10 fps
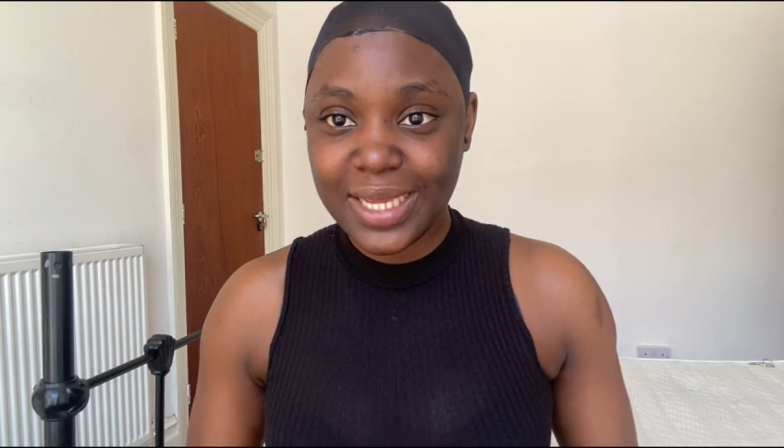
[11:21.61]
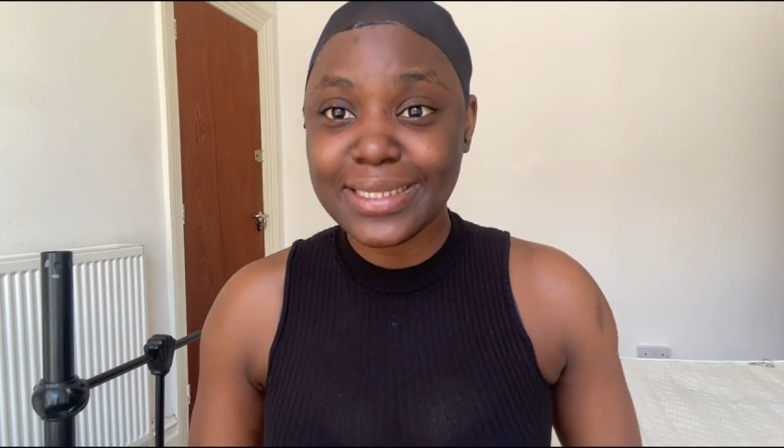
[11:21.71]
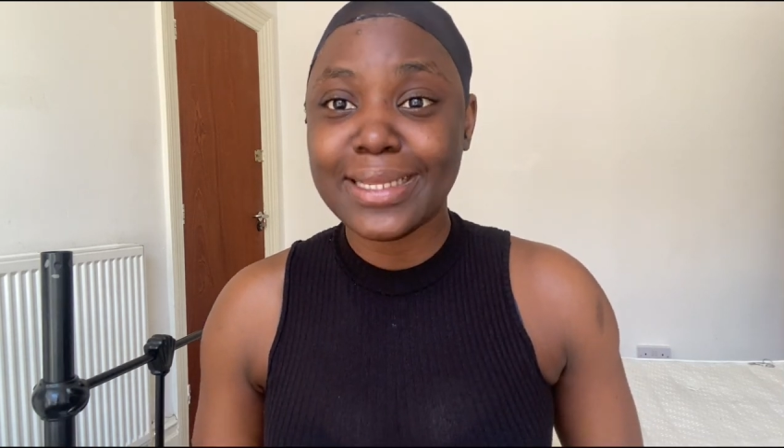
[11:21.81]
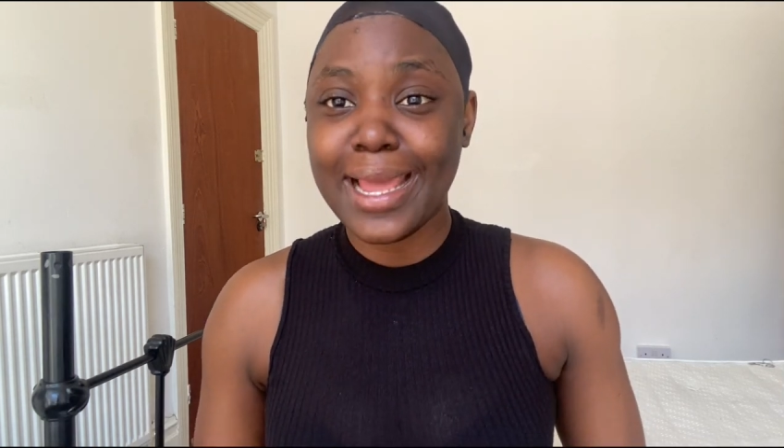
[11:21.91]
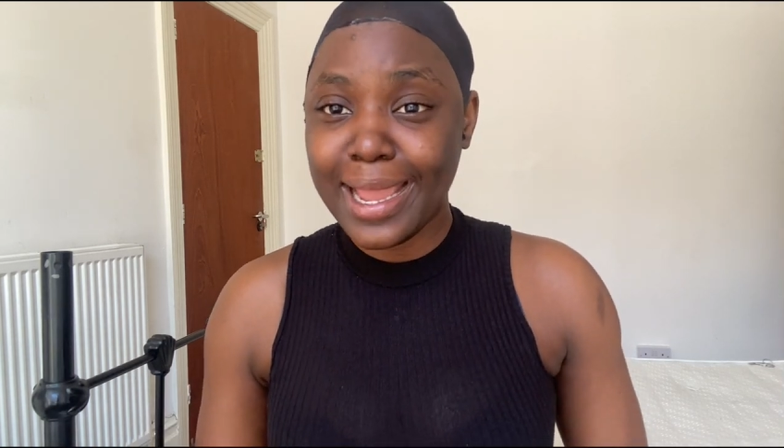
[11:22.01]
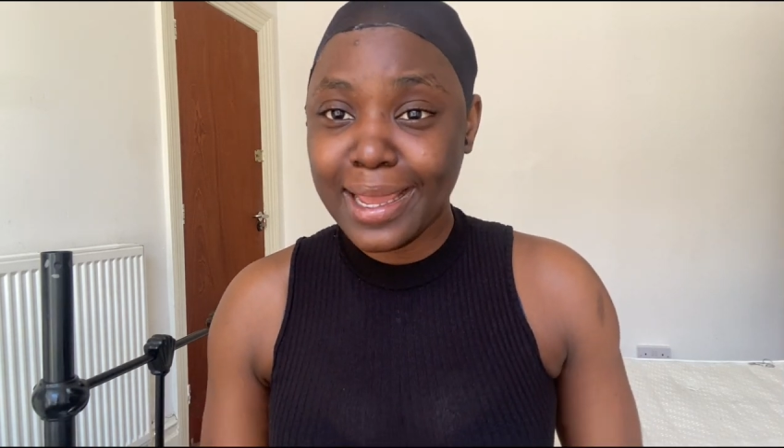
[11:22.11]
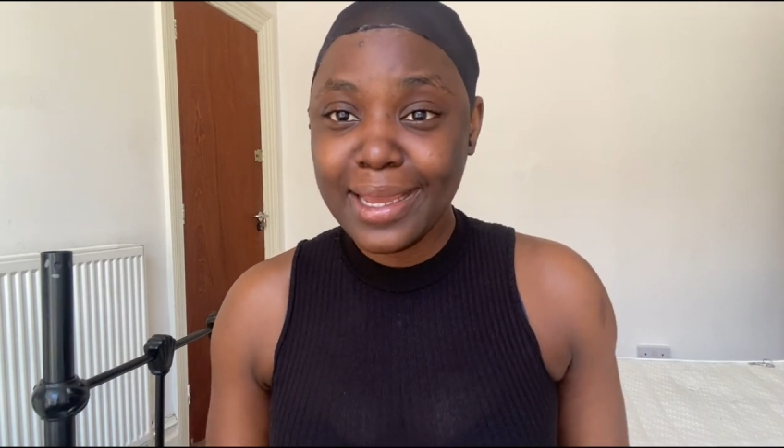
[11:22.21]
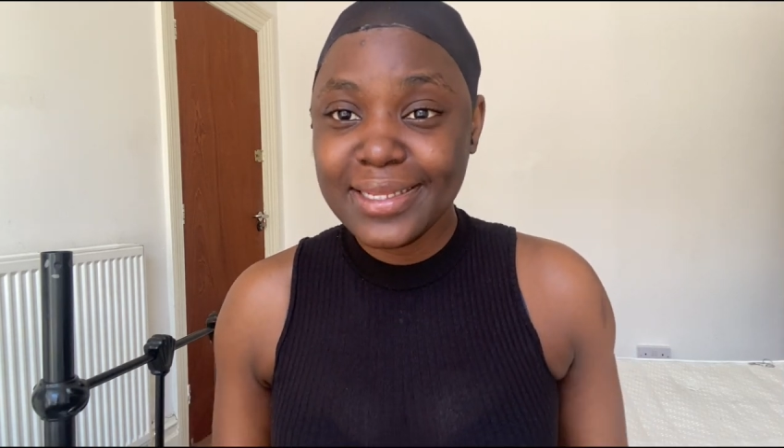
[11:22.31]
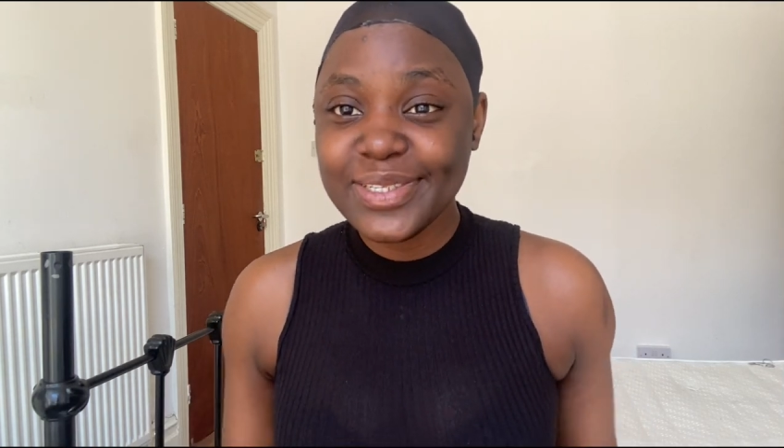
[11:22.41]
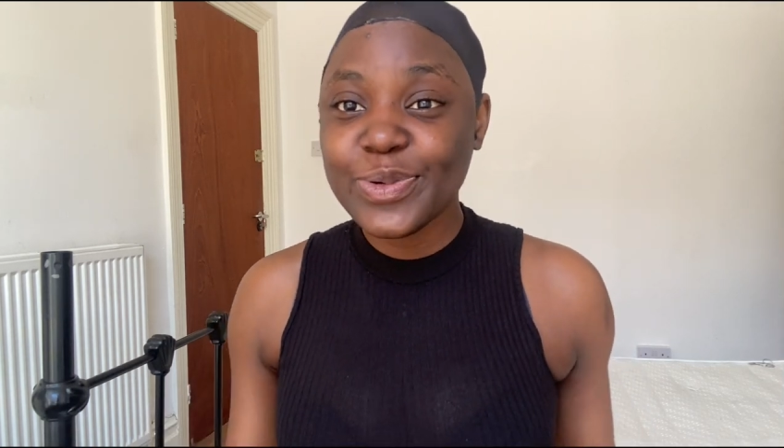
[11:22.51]
Is it like
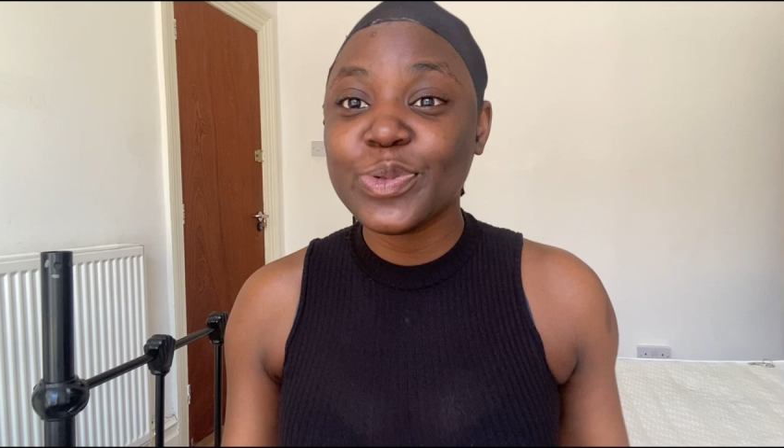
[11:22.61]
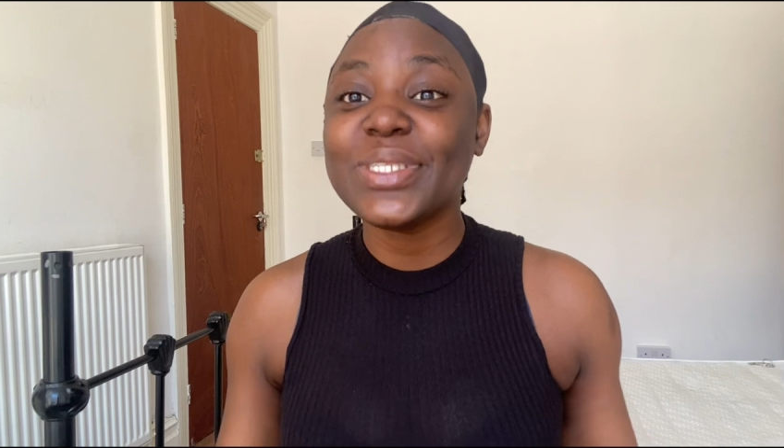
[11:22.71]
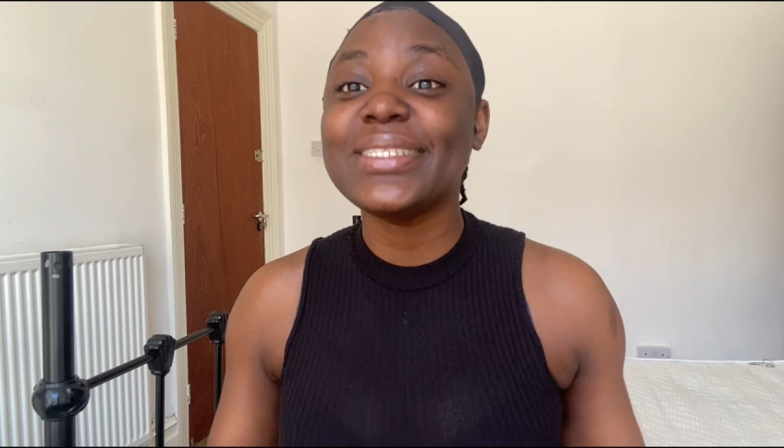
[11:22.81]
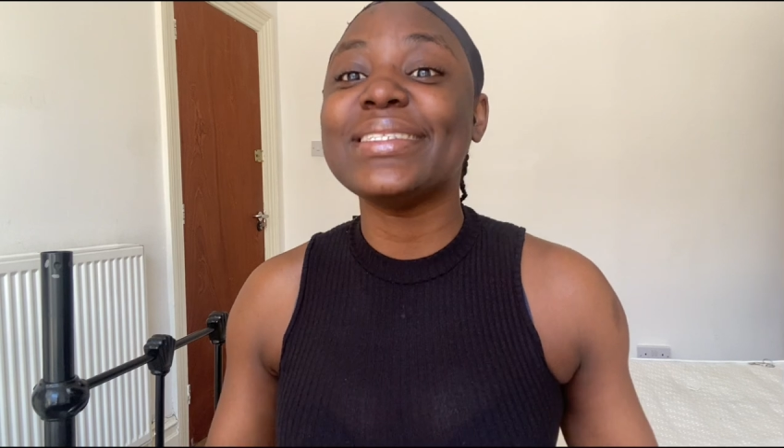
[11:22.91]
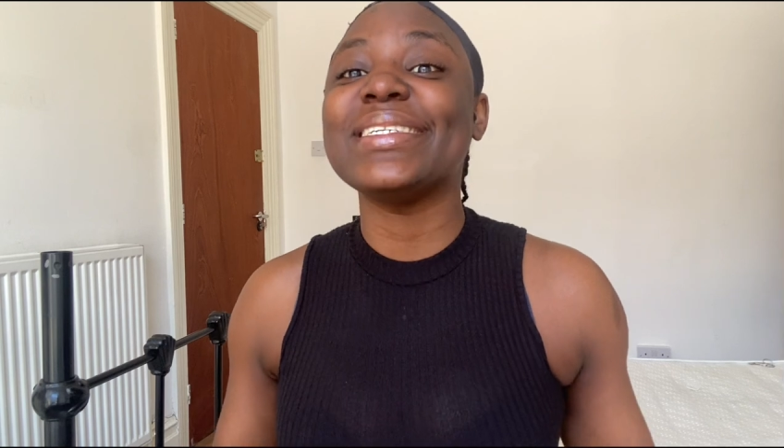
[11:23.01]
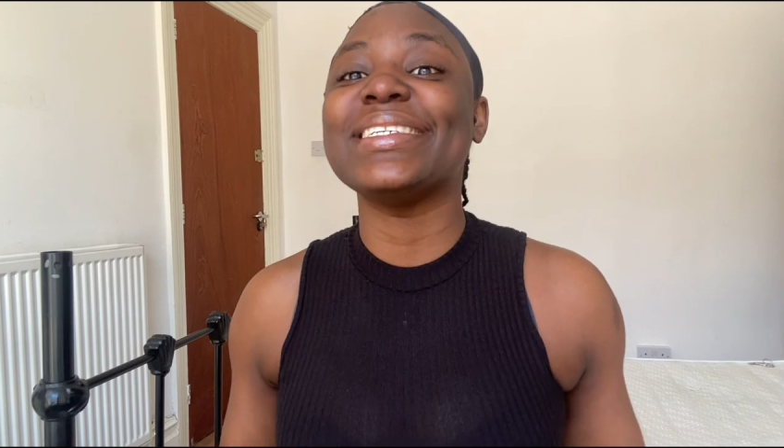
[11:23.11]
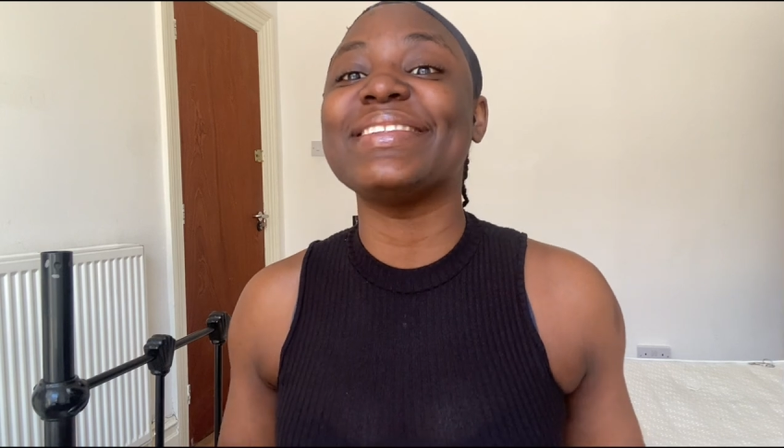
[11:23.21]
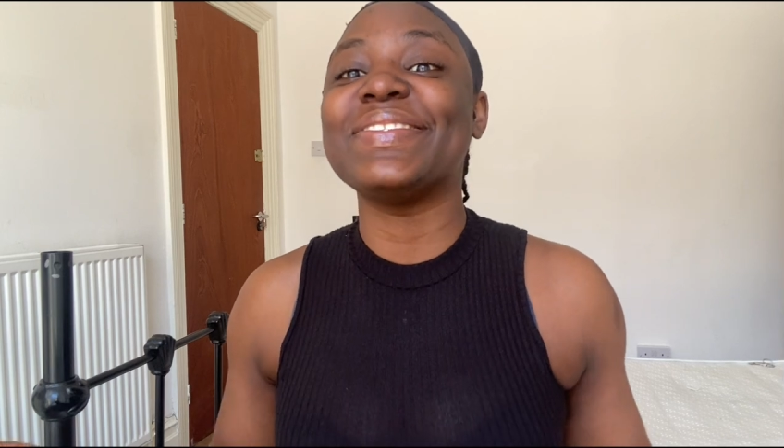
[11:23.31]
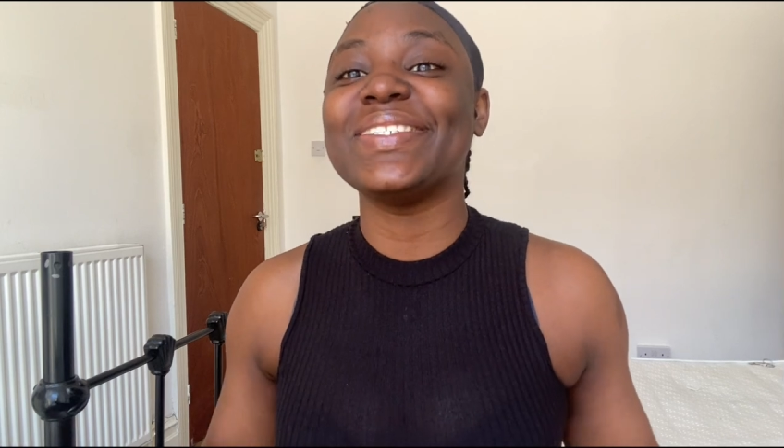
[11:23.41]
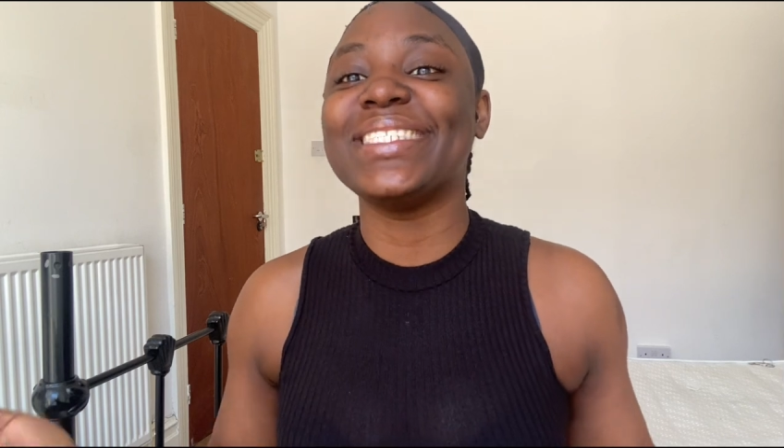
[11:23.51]
this cold is
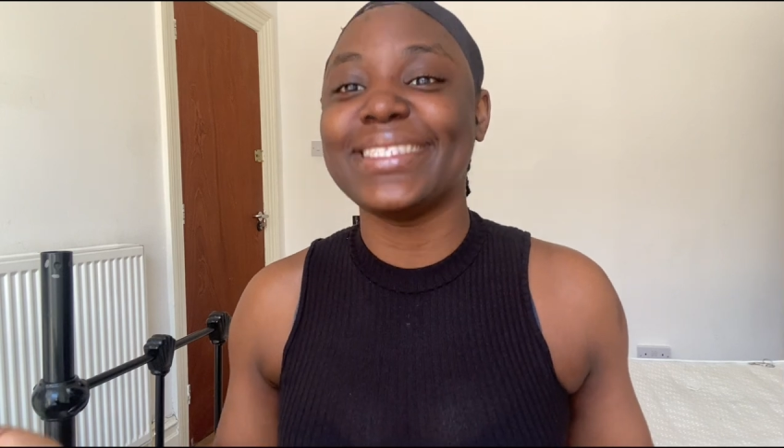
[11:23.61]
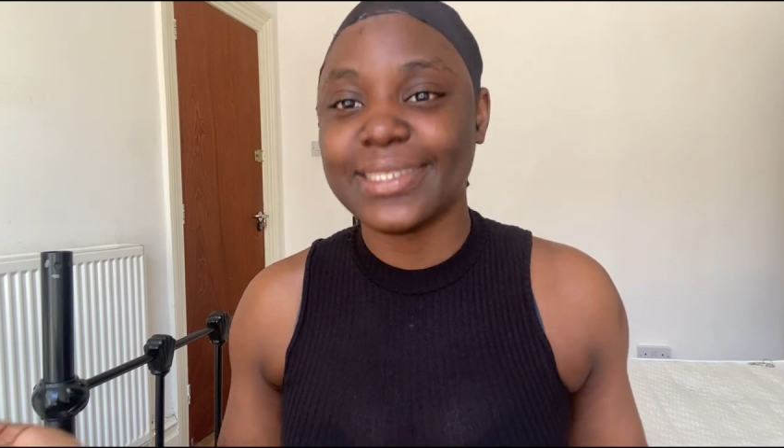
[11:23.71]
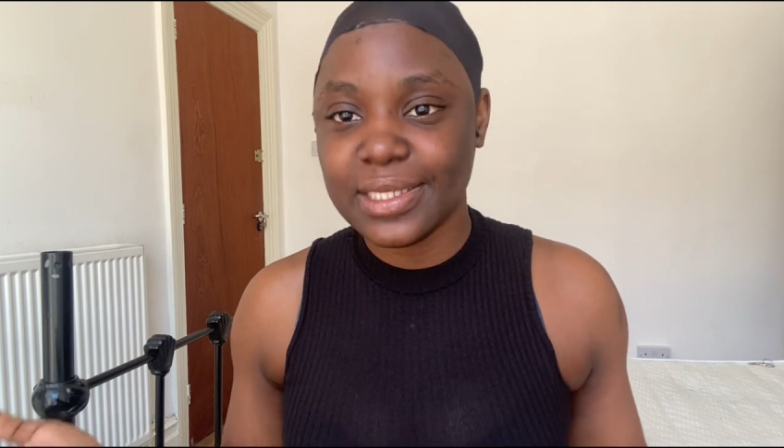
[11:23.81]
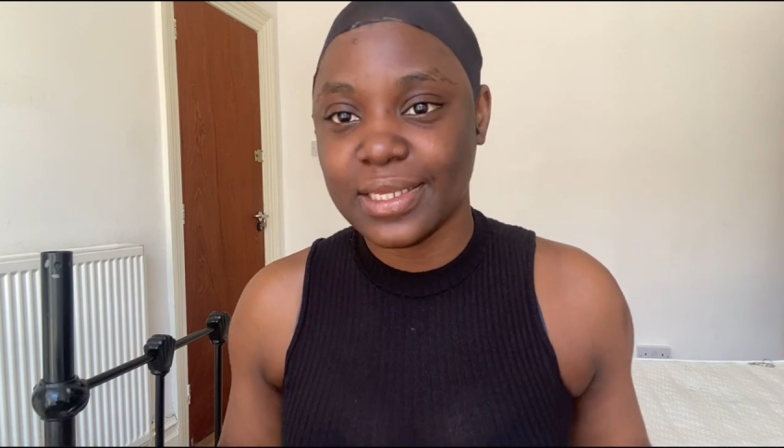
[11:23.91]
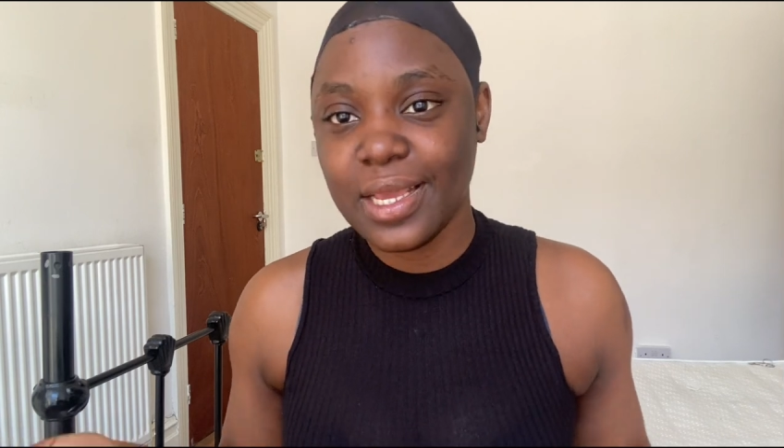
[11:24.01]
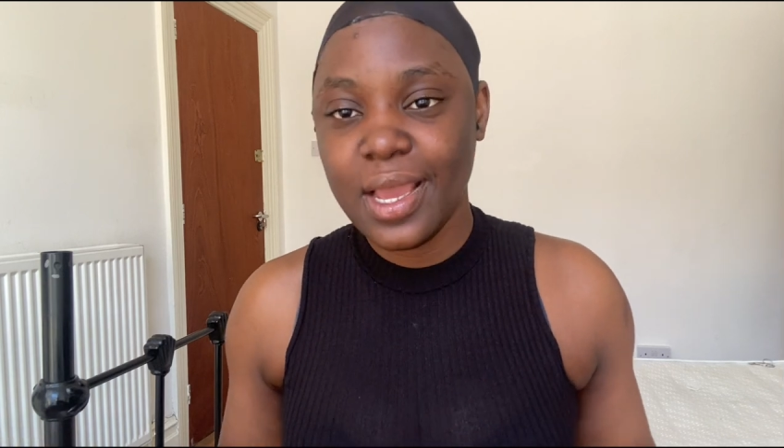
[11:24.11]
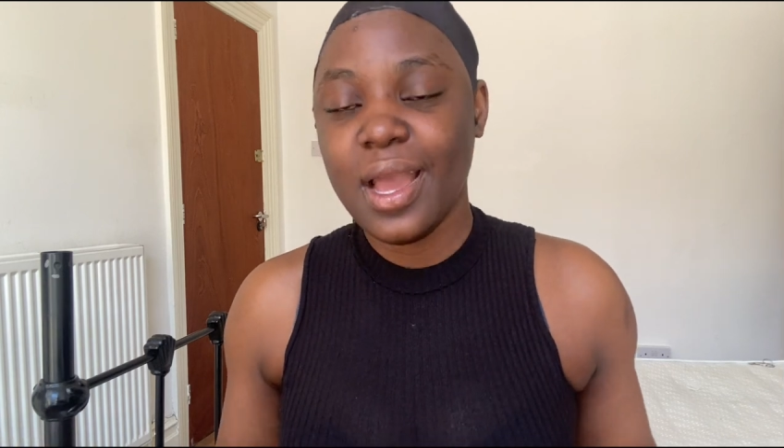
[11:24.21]
increasing?